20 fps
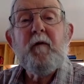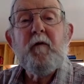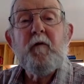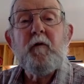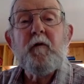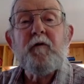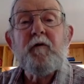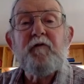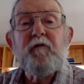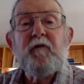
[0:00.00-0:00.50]

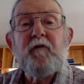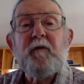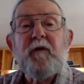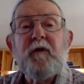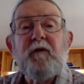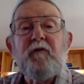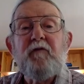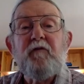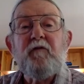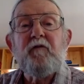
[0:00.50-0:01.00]
or in some
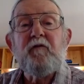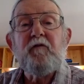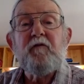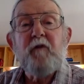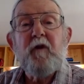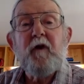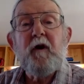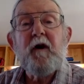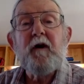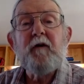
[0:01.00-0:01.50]
cases
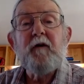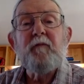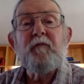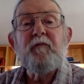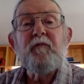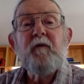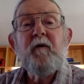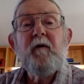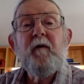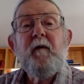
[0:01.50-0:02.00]
tribes.